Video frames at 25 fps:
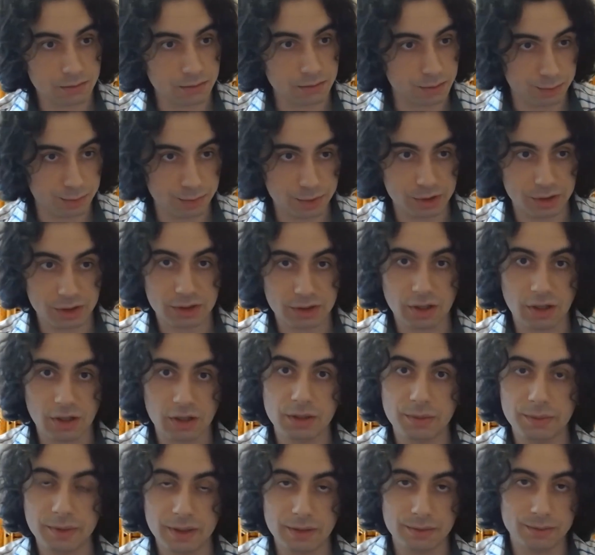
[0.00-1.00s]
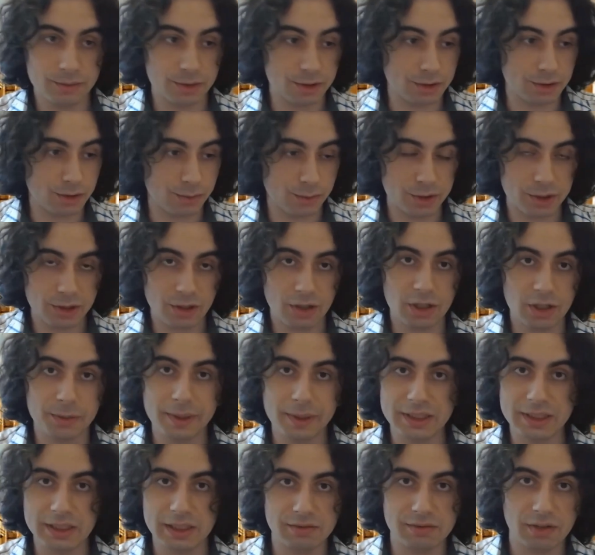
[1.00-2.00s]
I mean, we just talked about, we're talking
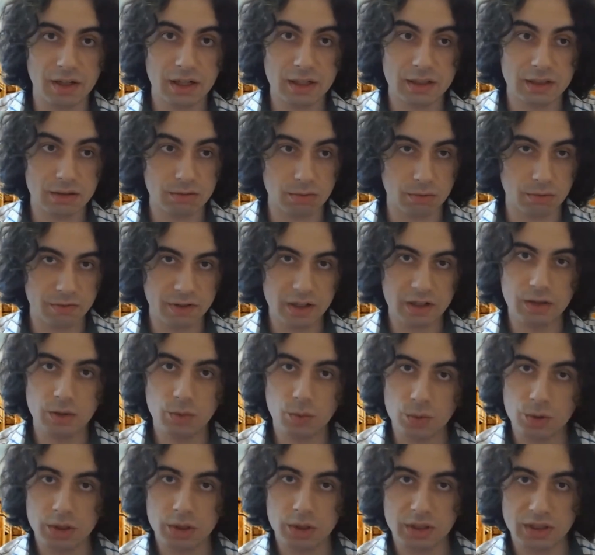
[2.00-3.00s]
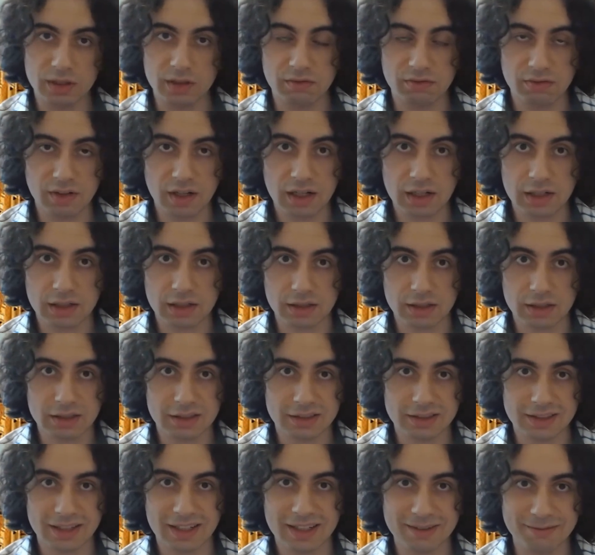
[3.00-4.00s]
about divine. The very word divine
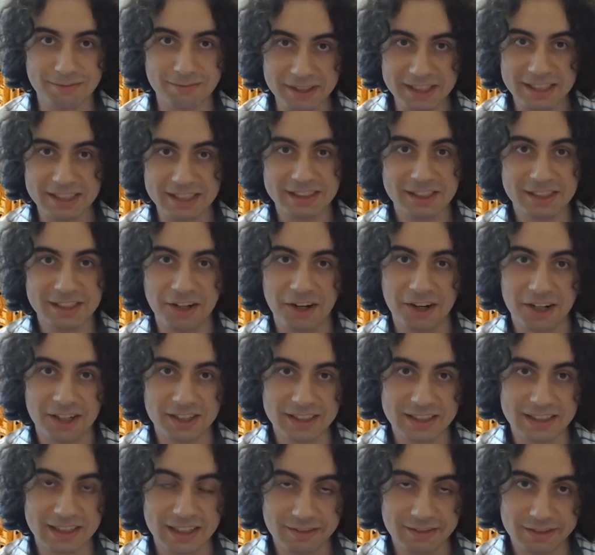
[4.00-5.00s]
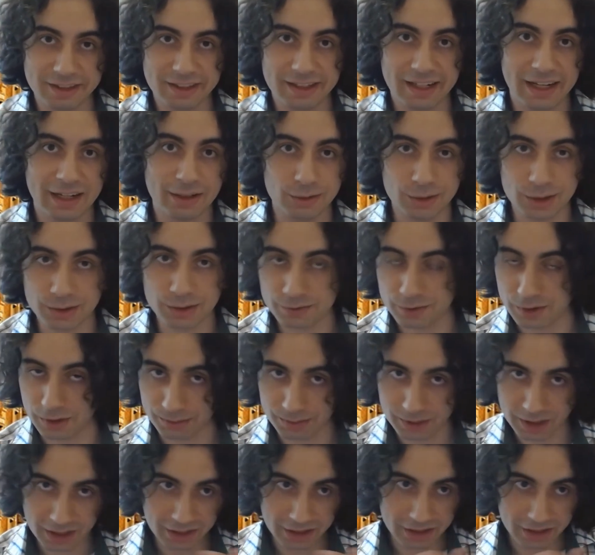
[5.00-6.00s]
means God in every language,
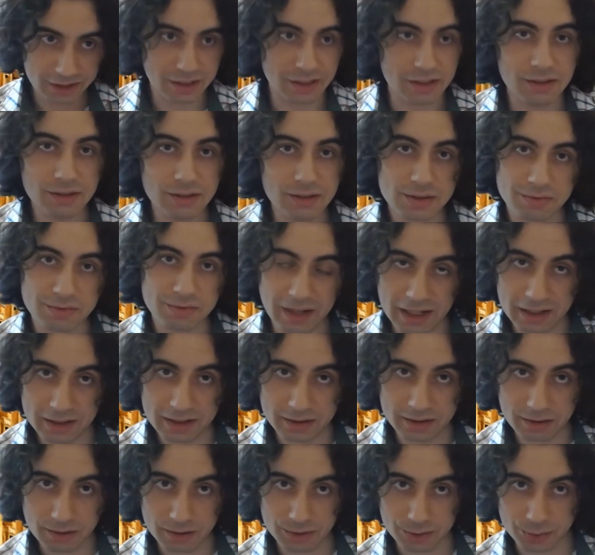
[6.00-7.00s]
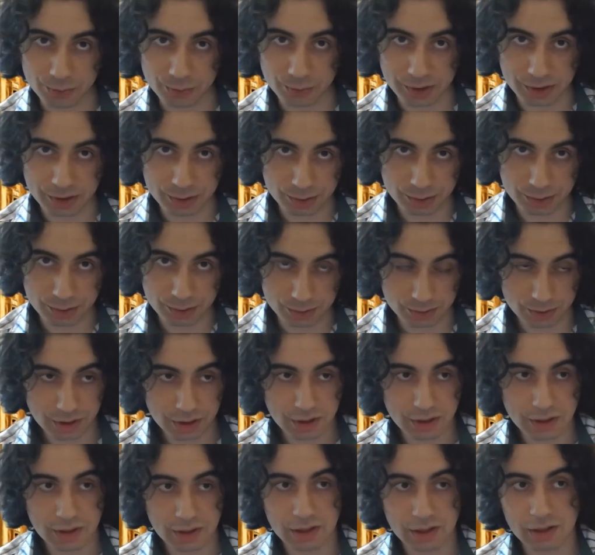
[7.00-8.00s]
from the Indus Valley all the way to
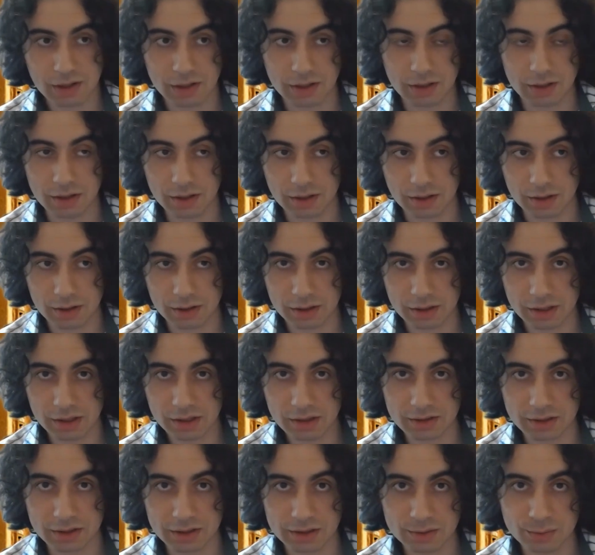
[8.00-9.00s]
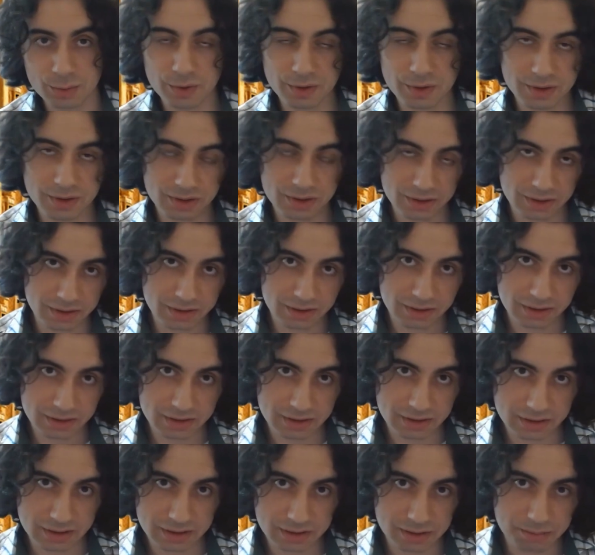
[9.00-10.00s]
England, with
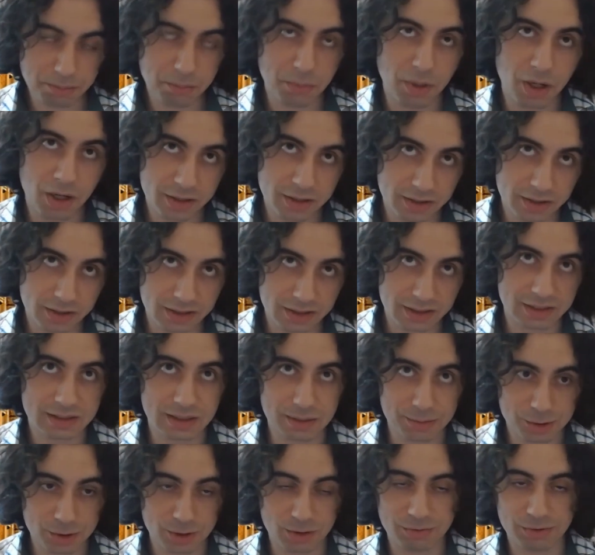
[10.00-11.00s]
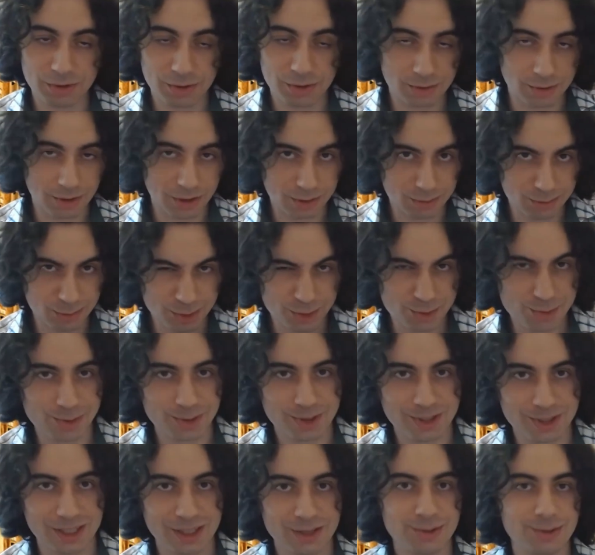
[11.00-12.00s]
the modern exception of Iran, which
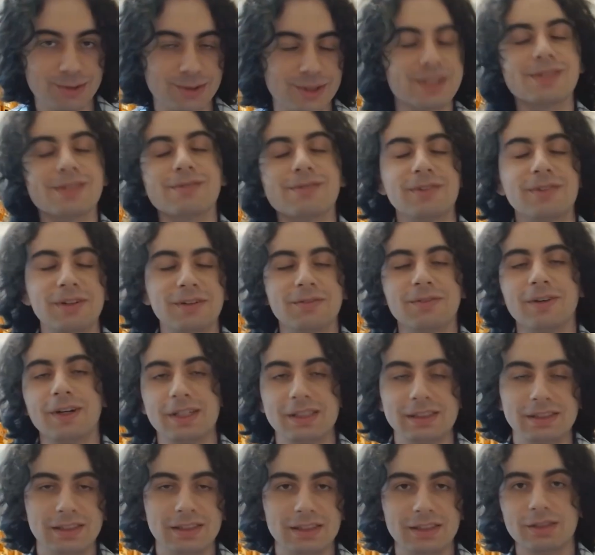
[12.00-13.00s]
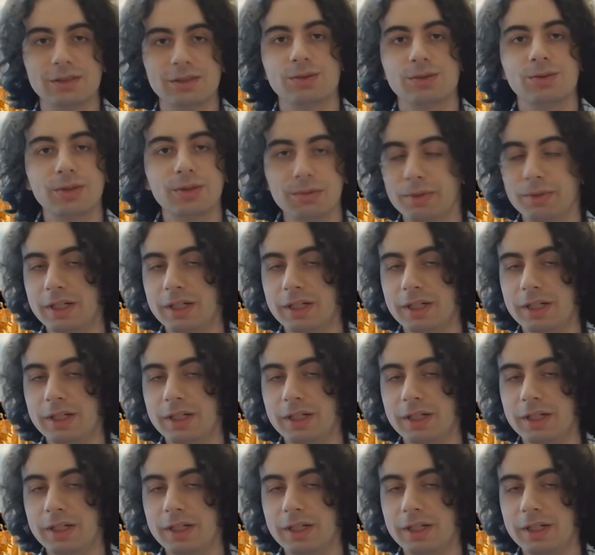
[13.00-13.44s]
we'll get to. It's a very fascinating story.